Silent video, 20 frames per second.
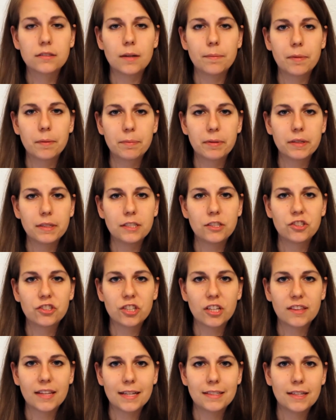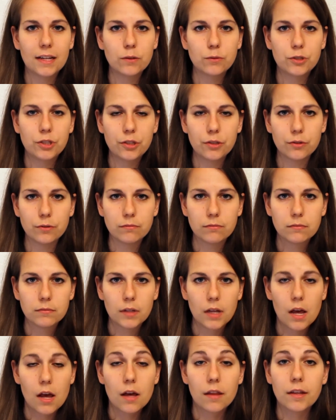Except the police shut that down too.
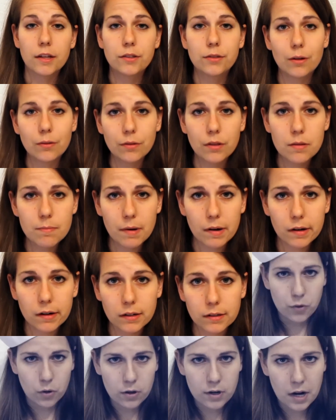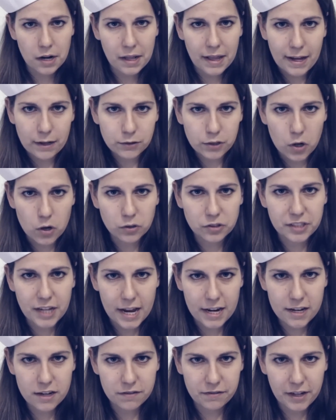They told the bar, you're not allowed to host
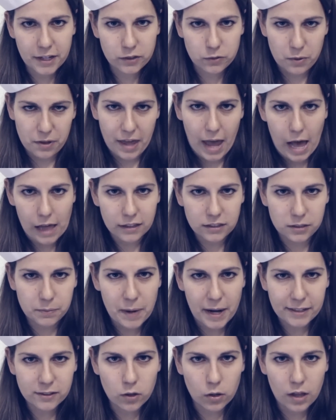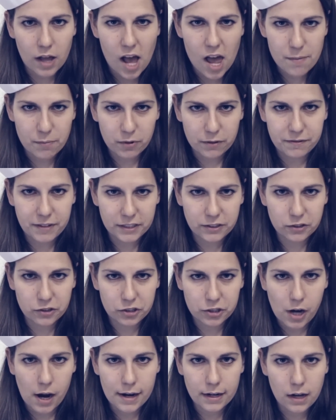any event with Ali Spagnola and
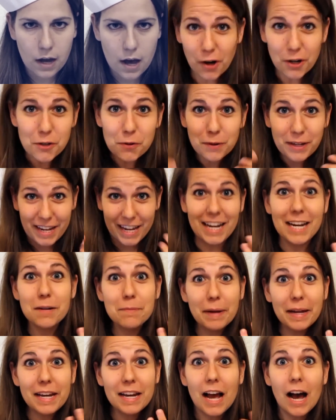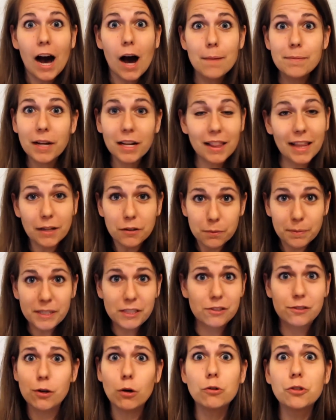Professor Shy Guy. Are you kidding me? I'm not allowed to be
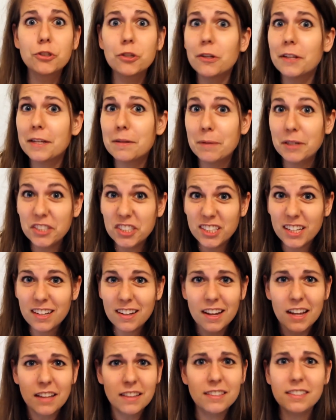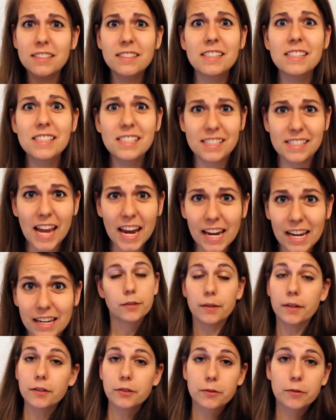social in Michigan? This is insane.
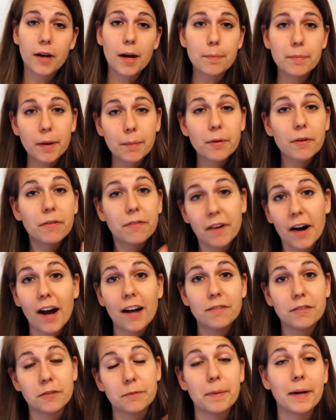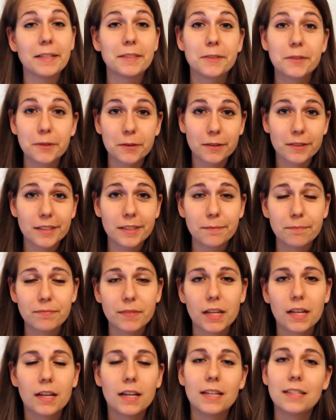So there's crap number five of my story.
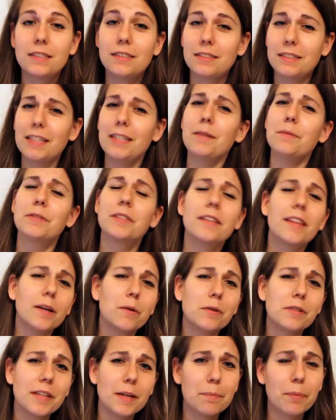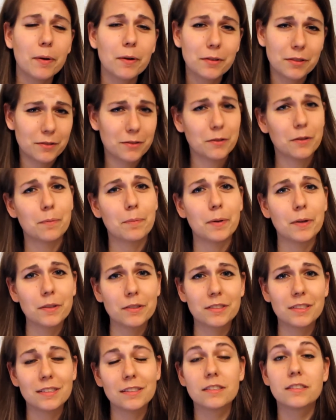It seems that there was a person or
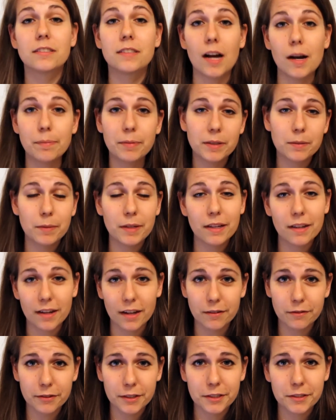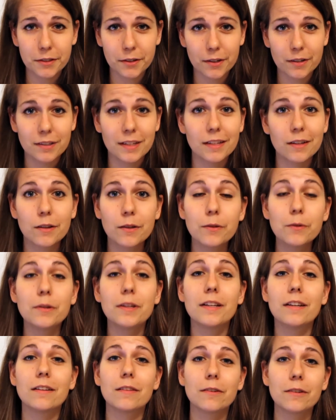persons stopping me at every turn,
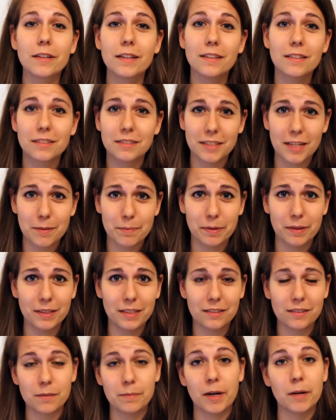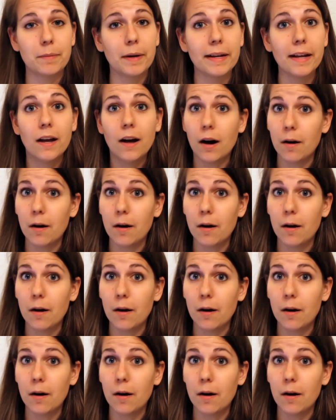including alerting the state police about my